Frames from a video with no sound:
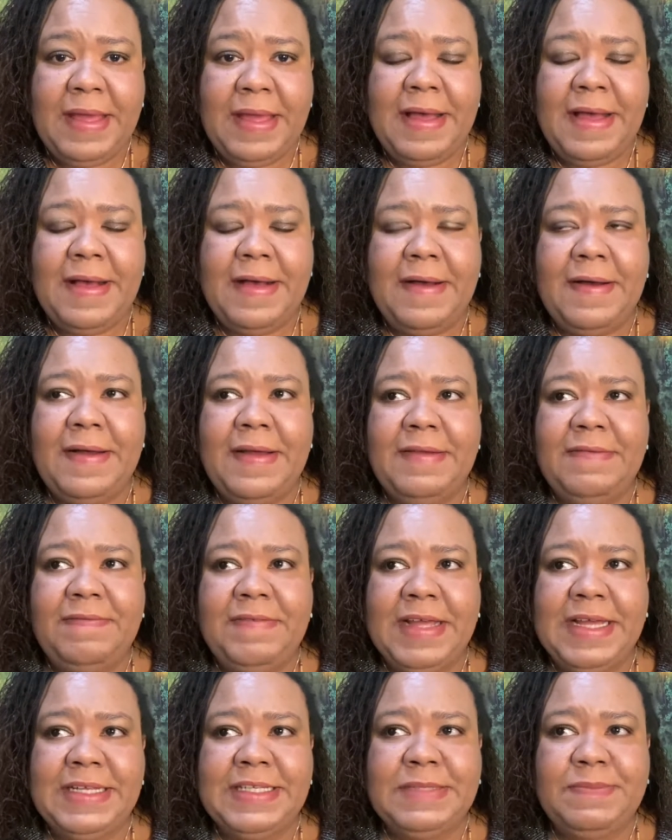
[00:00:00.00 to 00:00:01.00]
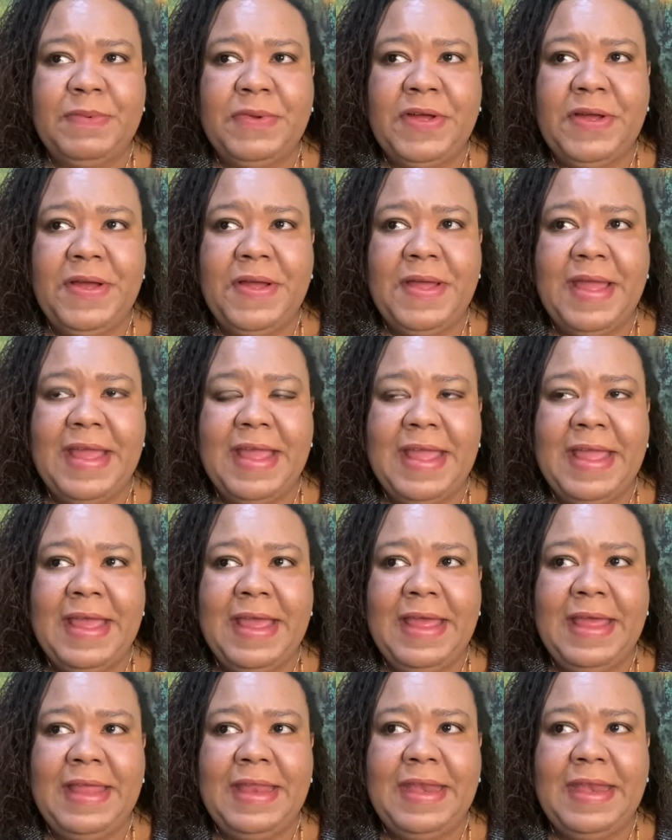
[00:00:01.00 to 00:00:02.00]
on Facebook,
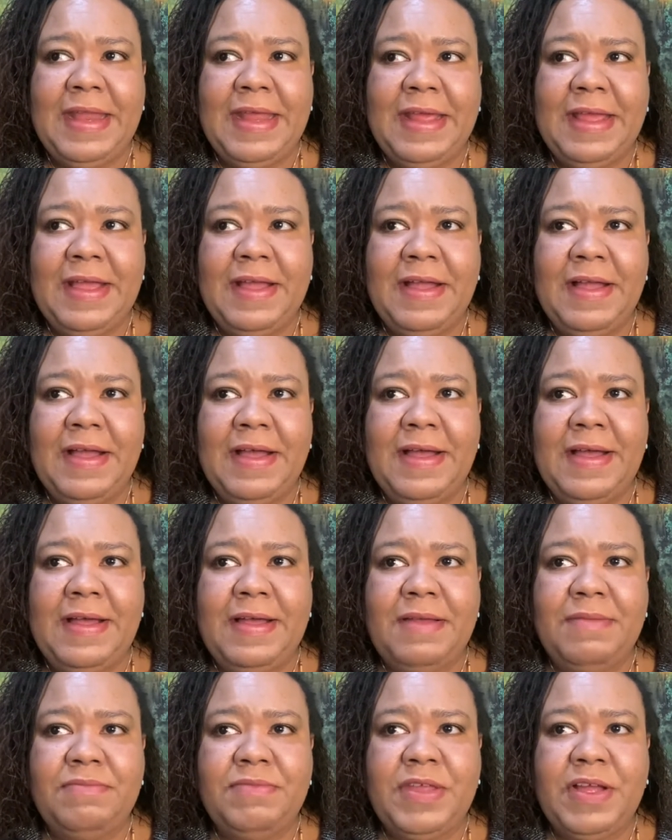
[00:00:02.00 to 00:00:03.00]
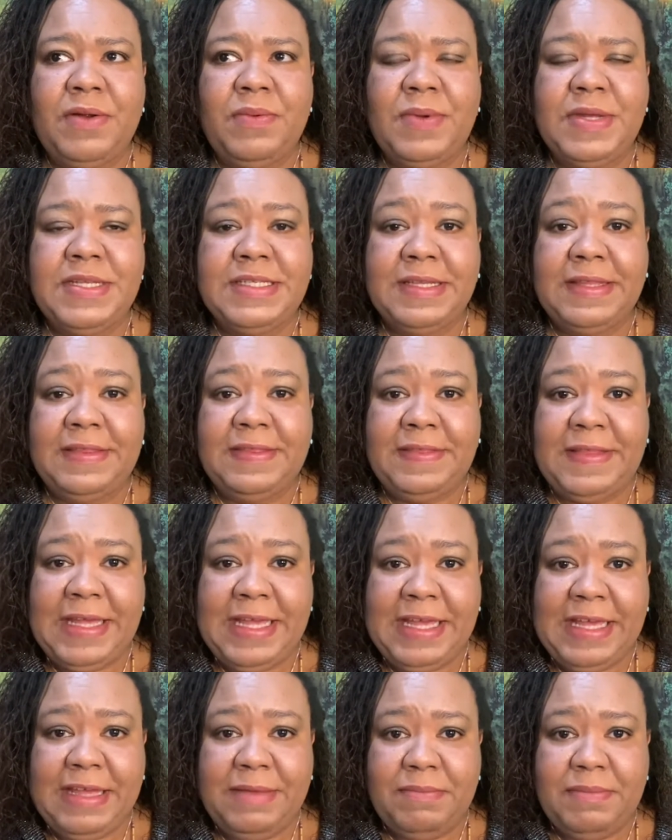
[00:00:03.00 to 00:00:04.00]
and there was a
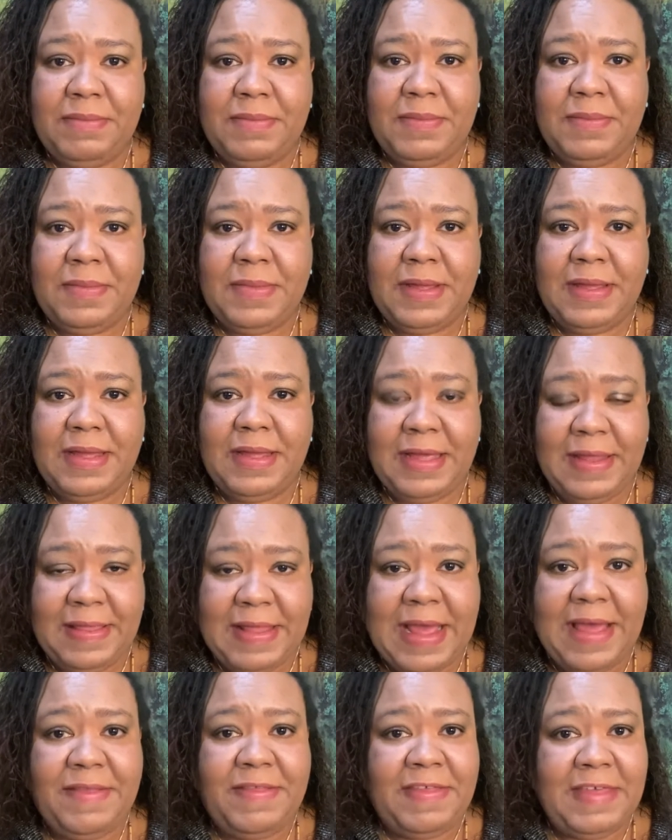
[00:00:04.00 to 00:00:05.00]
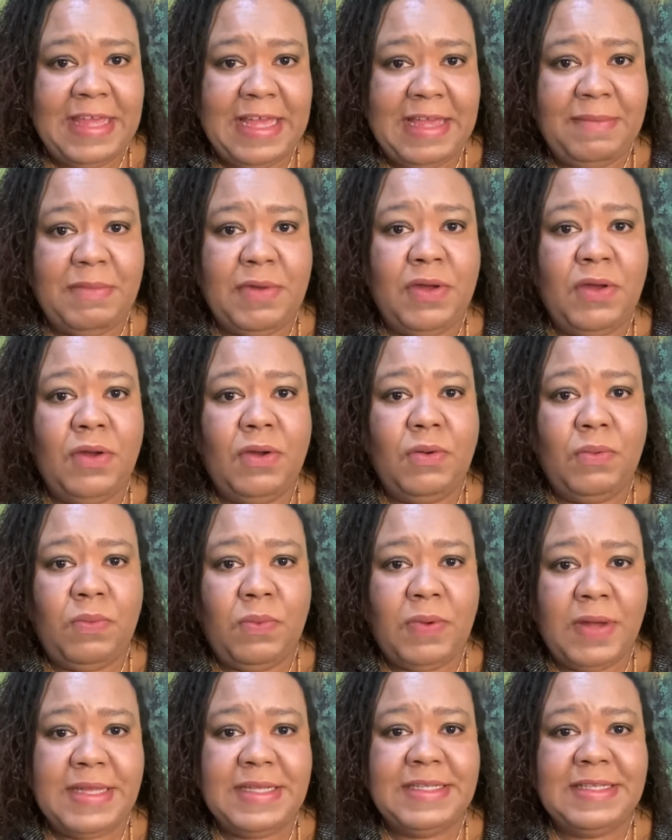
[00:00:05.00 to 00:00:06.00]
theme, and that theme
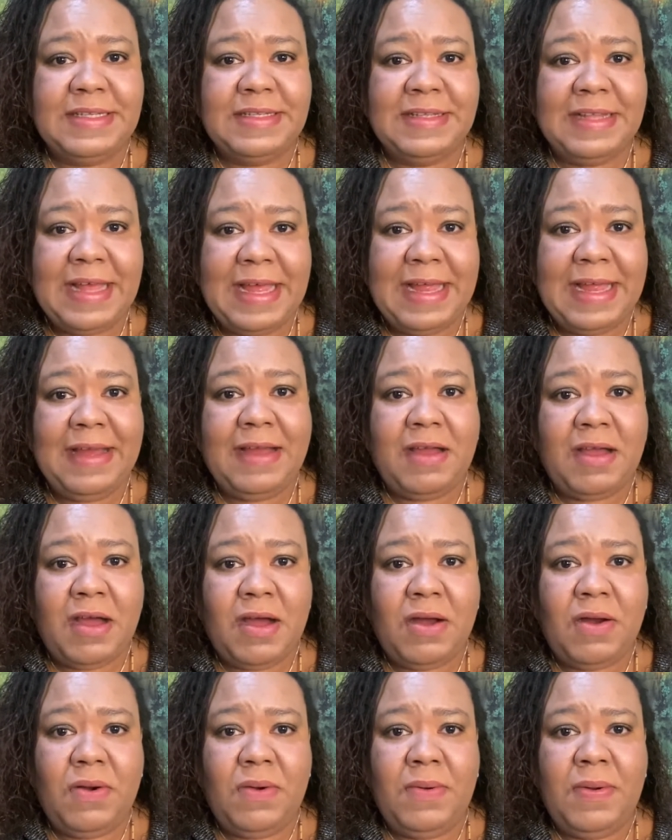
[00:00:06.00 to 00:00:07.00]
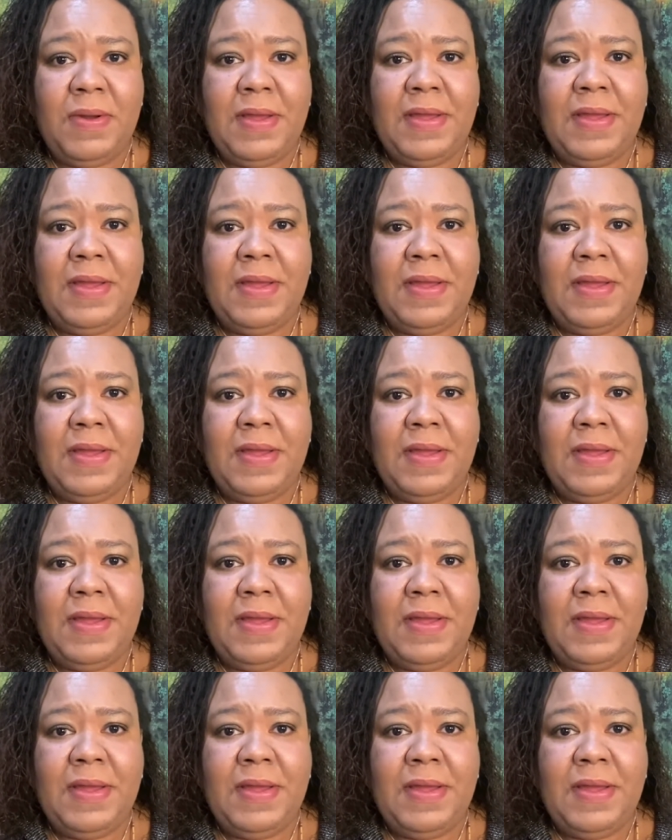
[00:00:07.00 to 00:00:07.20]
was let go.